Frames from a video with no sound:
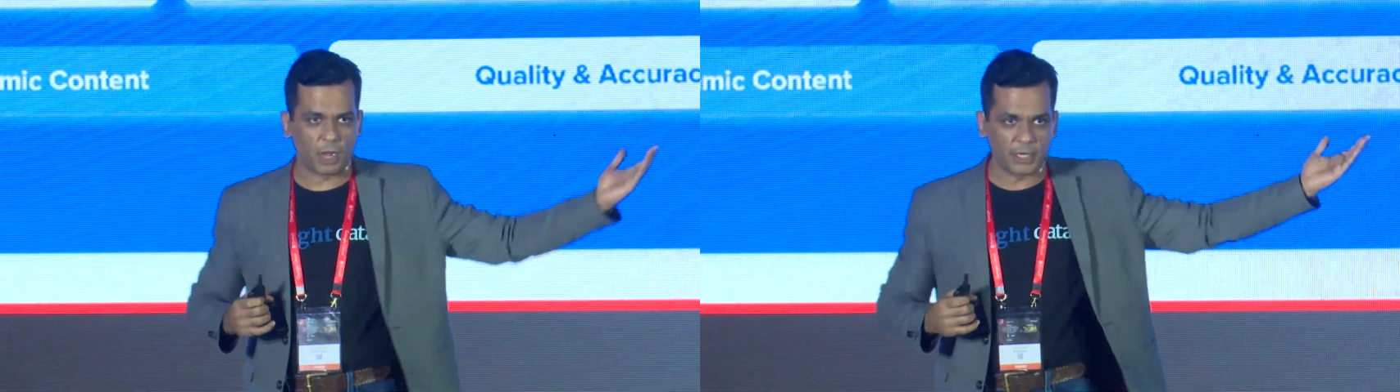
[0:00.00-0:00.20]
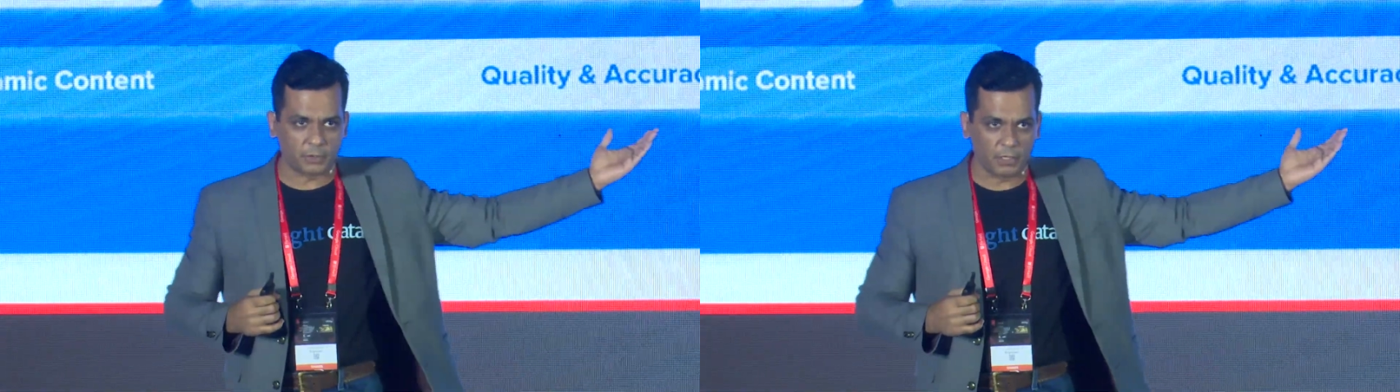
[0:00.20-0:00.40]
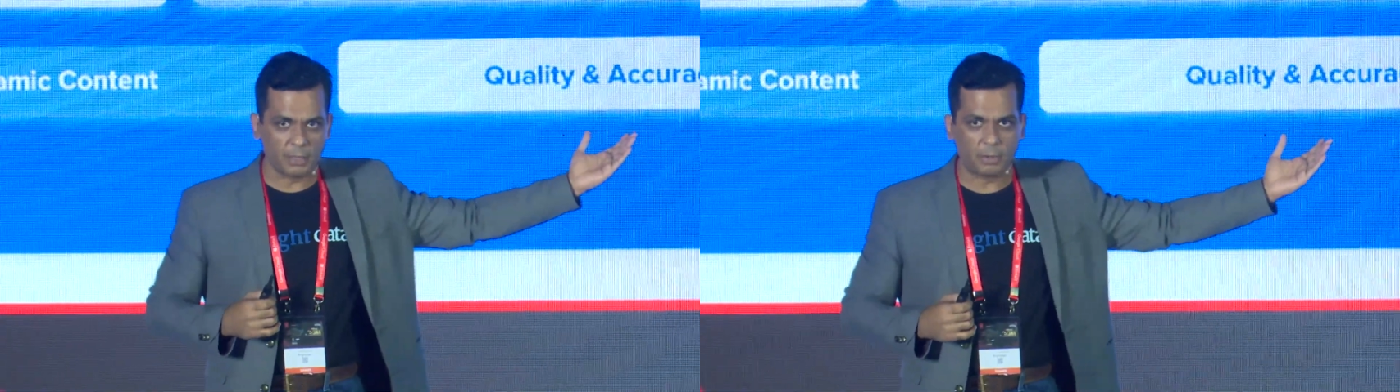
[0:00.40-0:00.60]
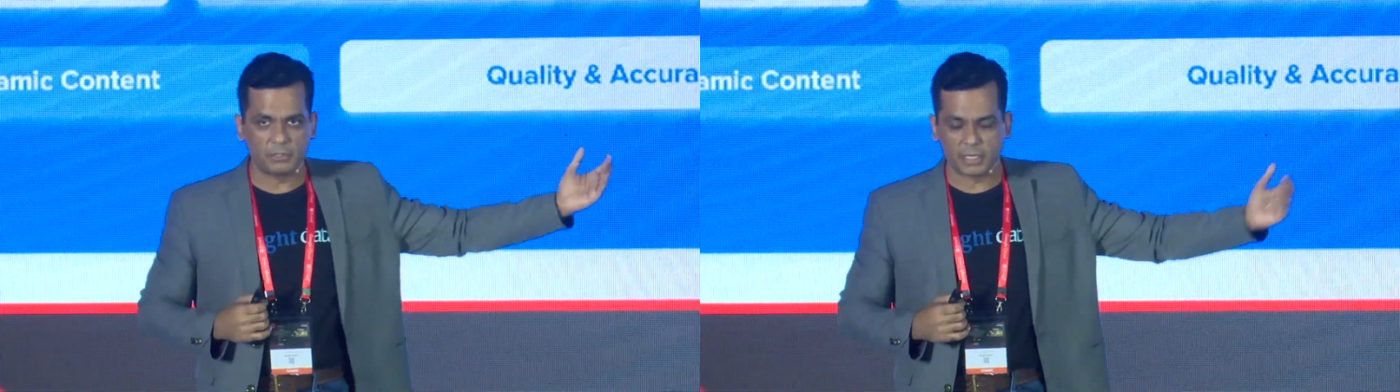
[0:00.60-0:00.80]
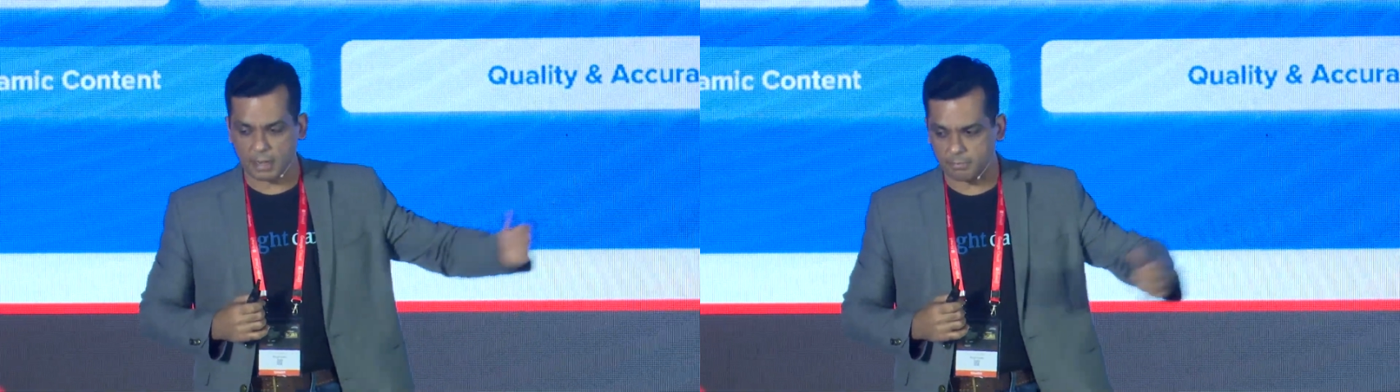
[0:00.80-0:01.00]
I talked about
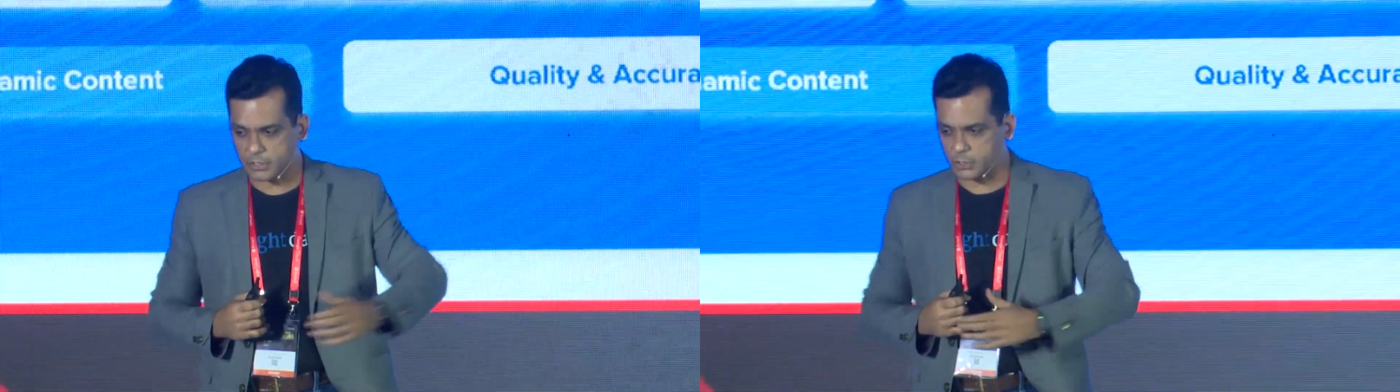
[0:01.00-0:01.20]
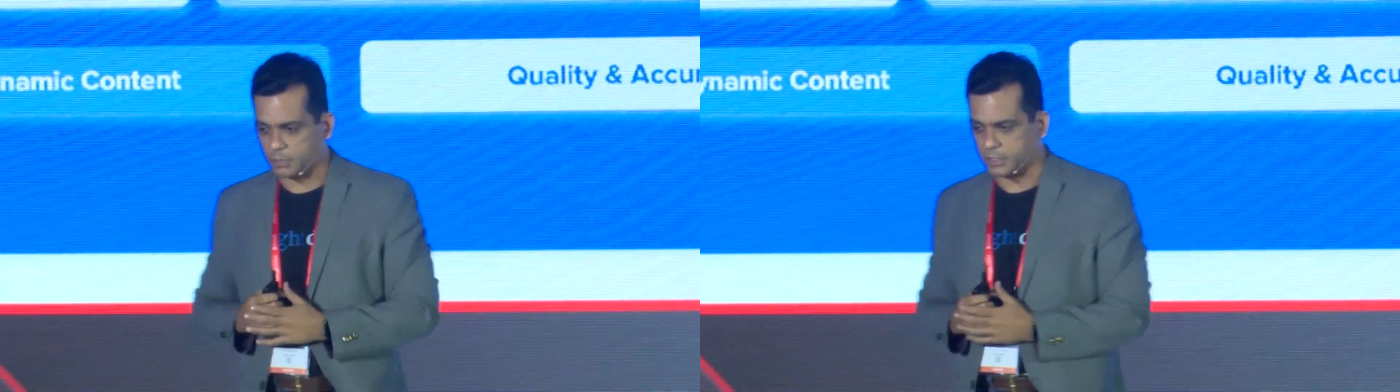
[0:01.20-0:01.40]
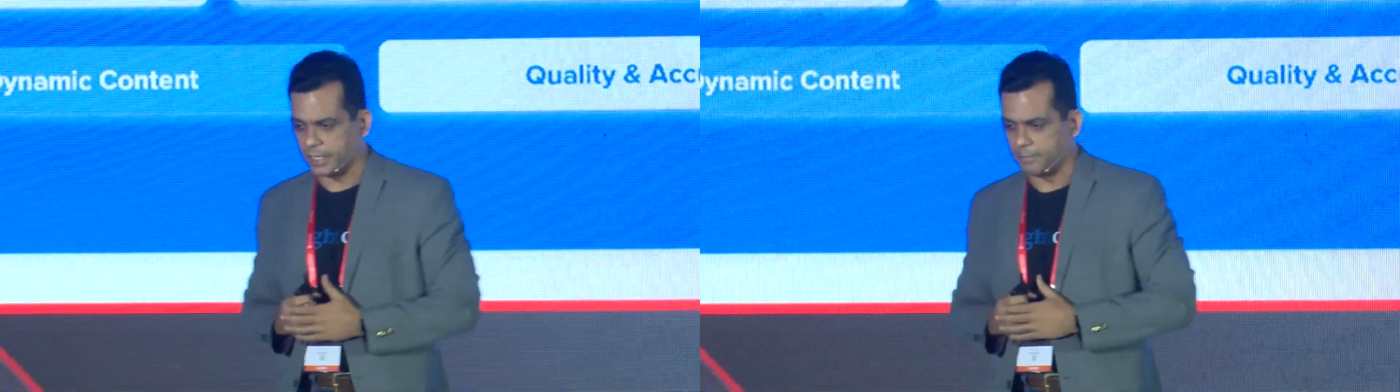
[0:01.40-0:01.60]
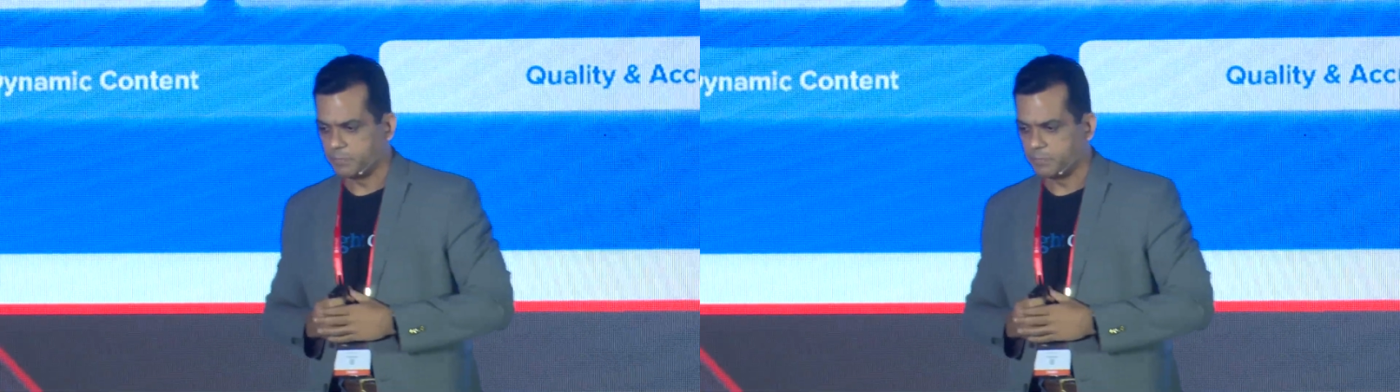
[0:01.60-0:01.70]
the numbers over there.